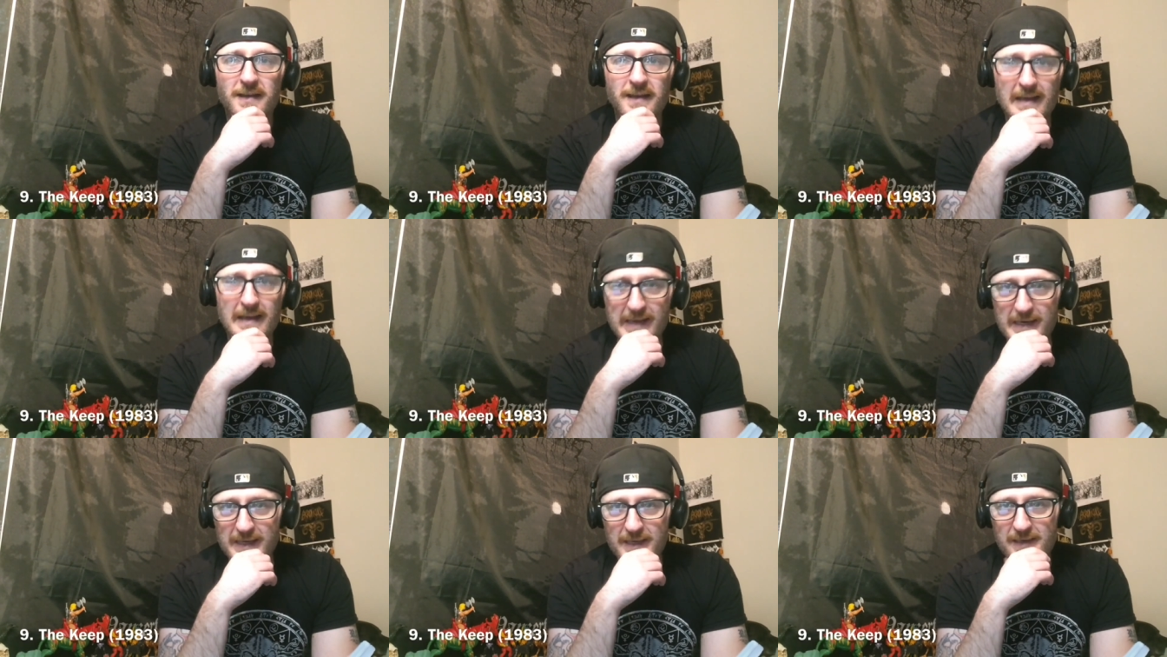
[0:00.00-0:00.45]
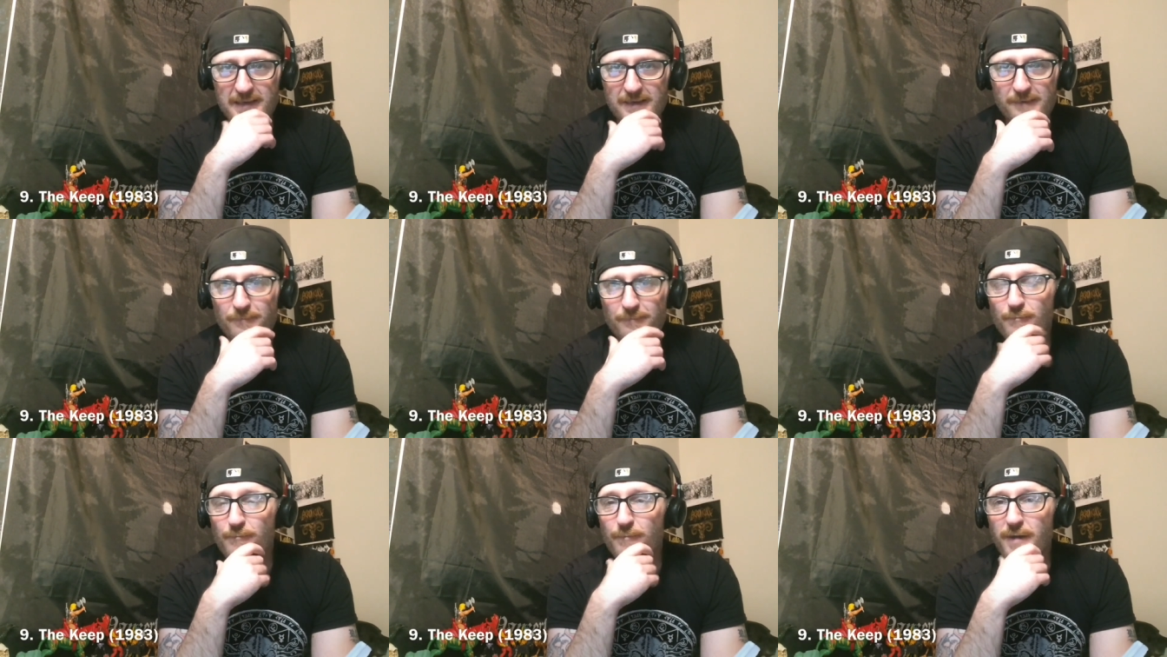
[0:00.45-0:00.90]

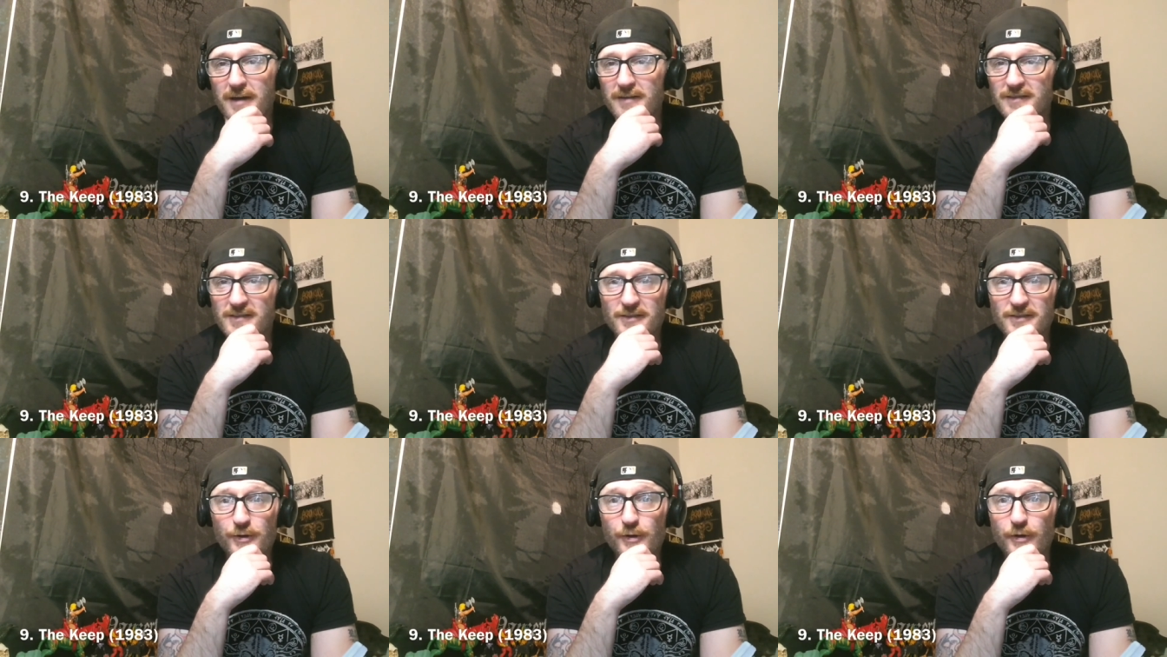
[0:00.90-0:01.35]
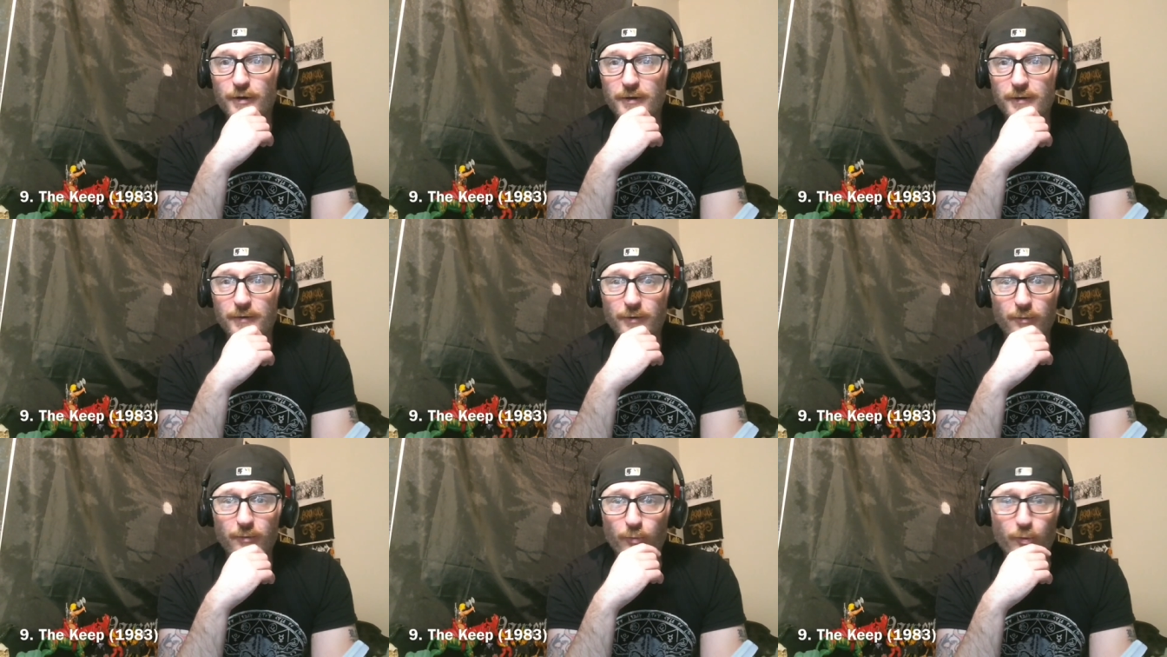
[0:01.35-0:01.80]
any
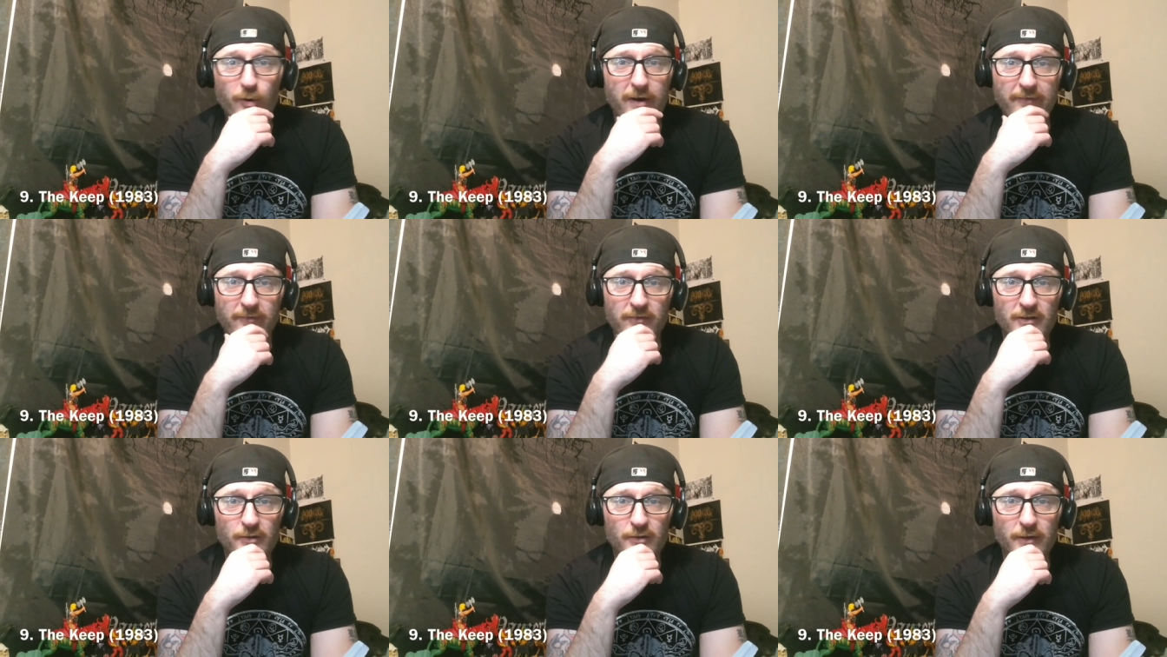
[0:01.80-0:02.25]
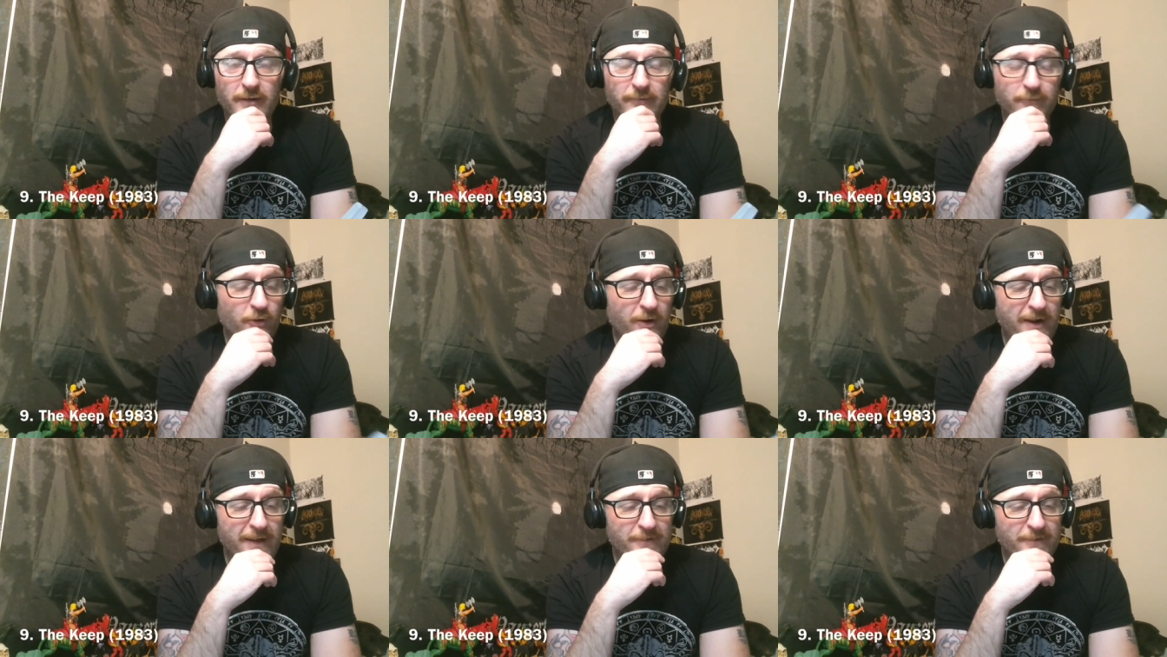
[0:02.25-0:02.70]
monster or whatever in
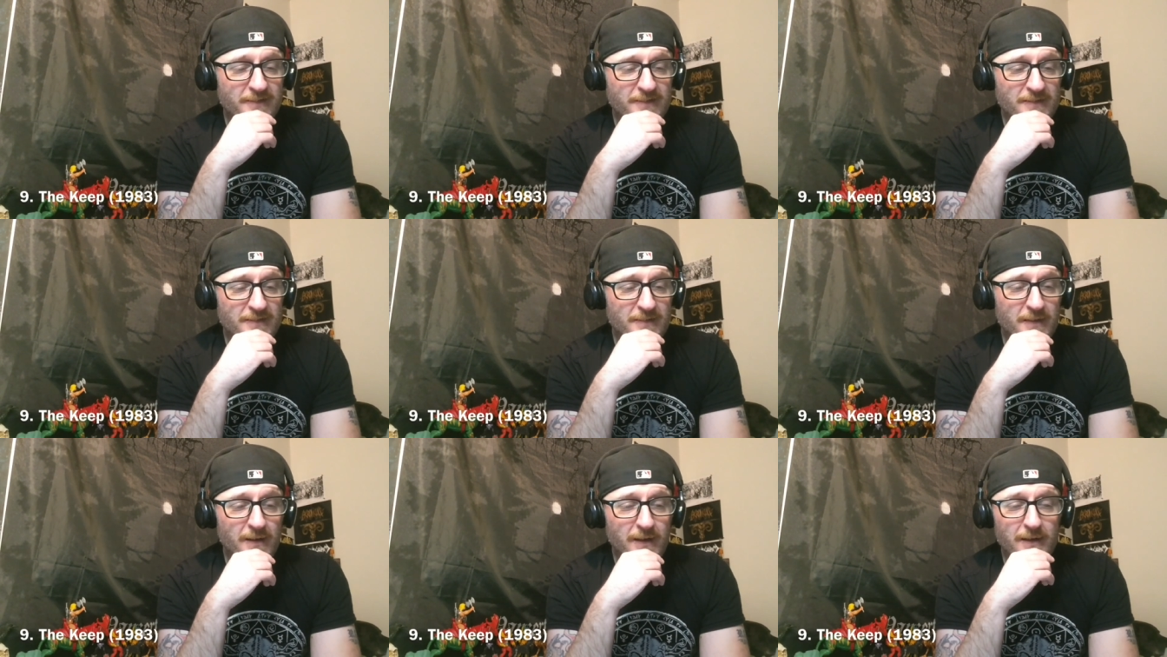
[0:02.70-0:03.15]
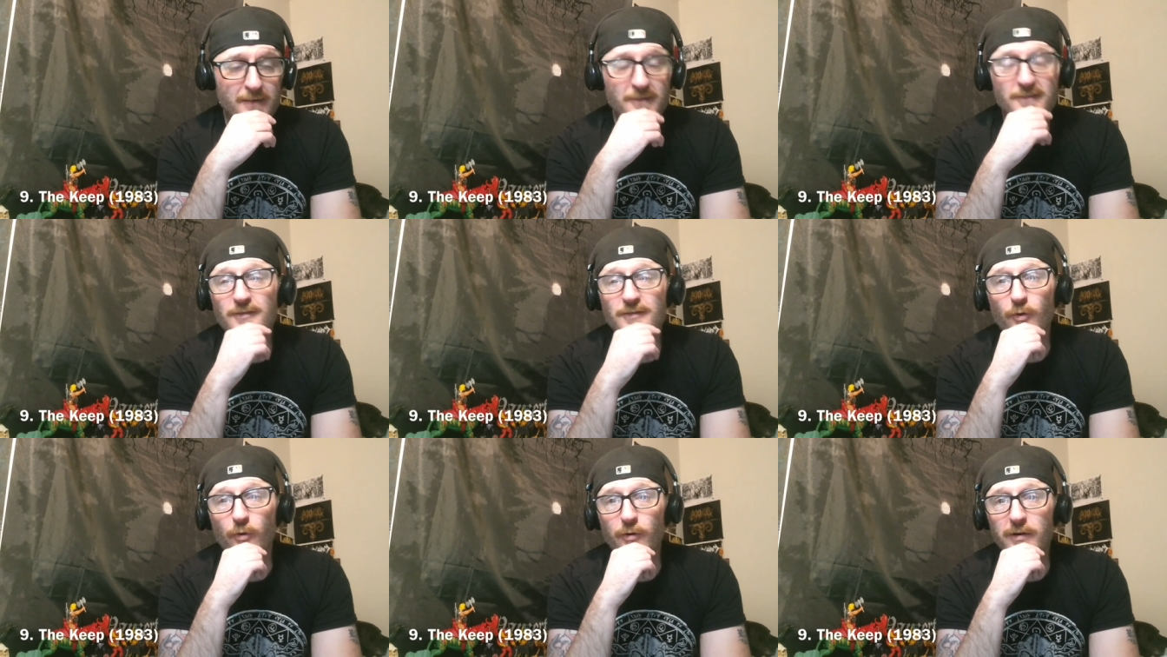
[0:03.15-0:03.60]
Lovecraft's uh,
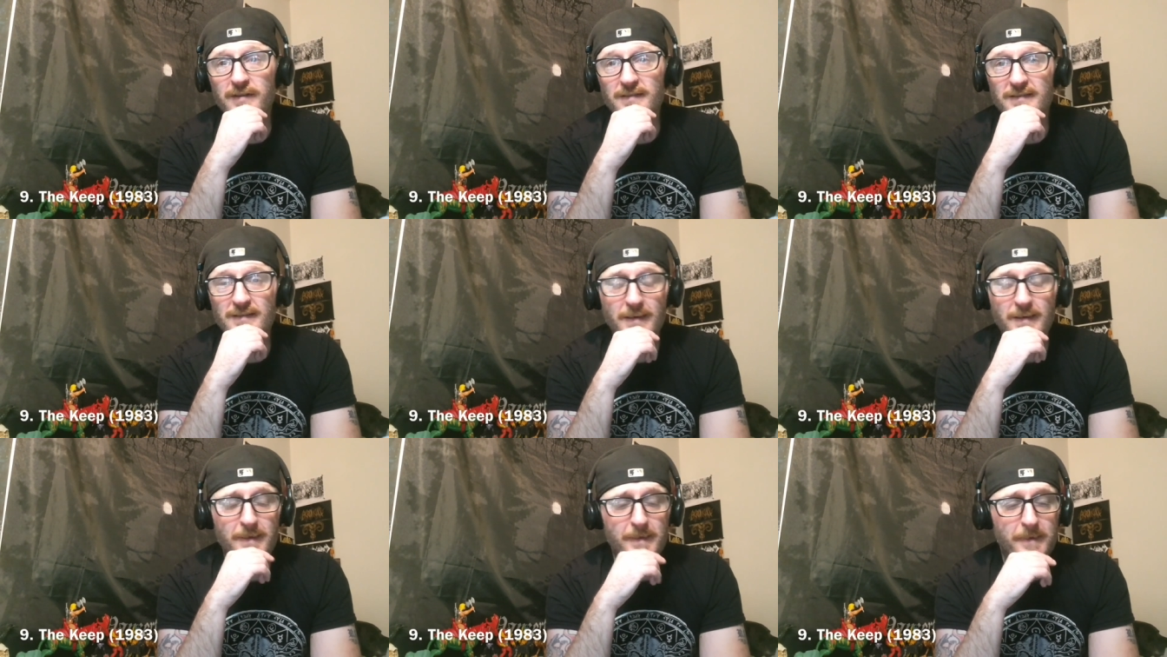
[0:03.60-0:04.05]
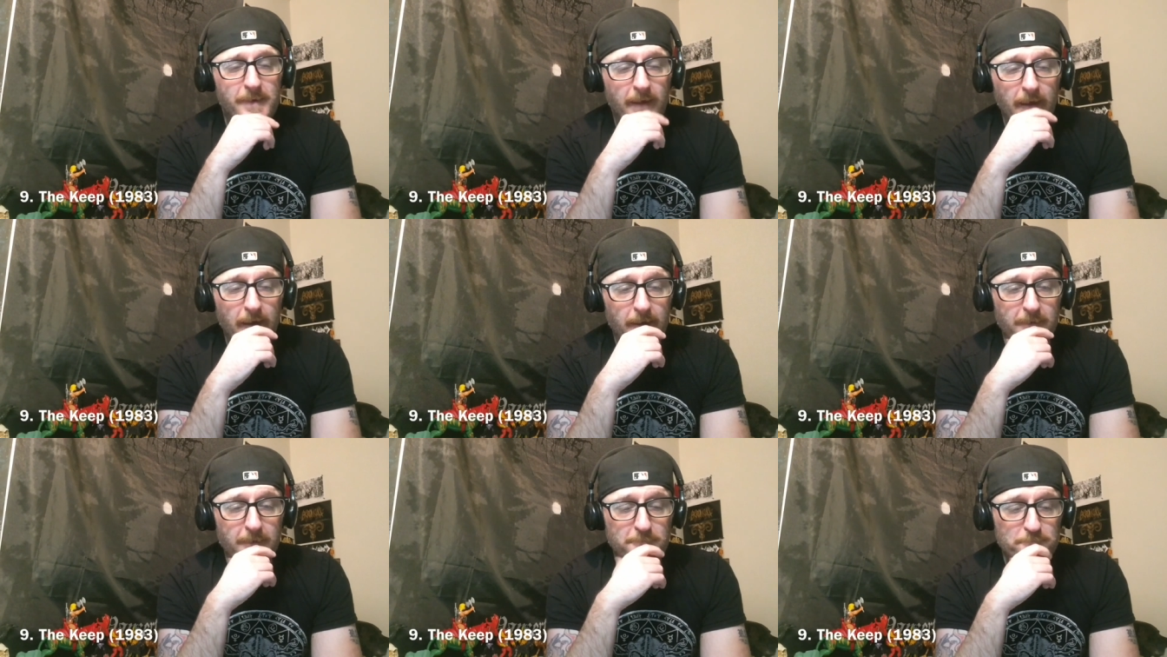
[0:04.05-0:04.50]
stories.
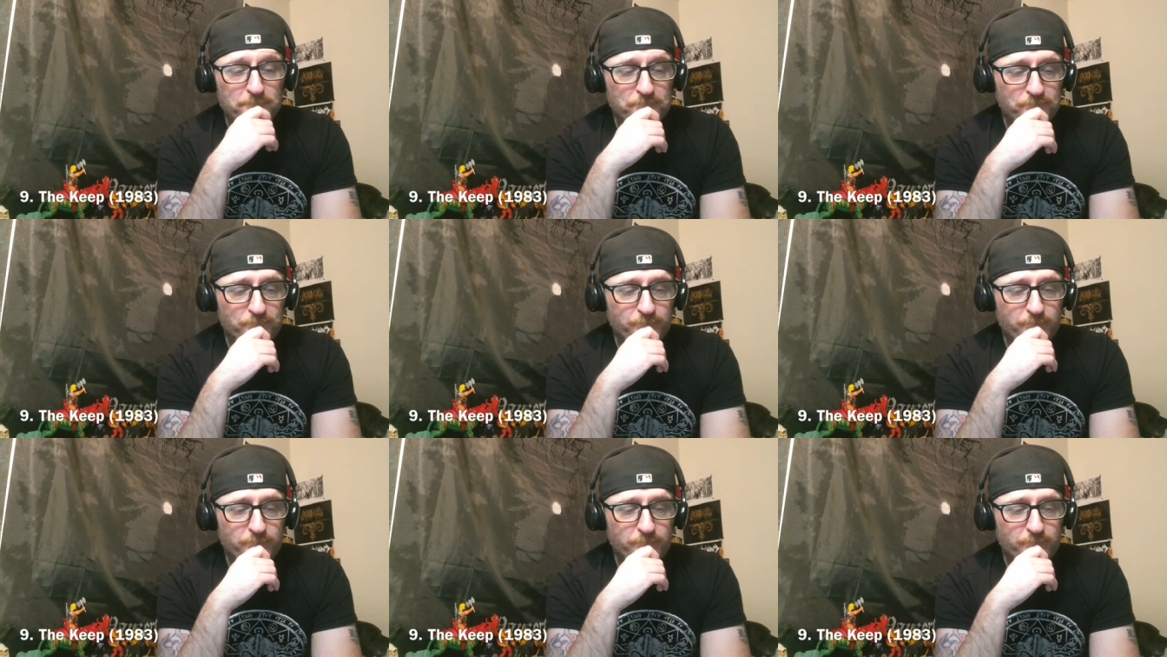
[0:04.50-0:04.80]
Um,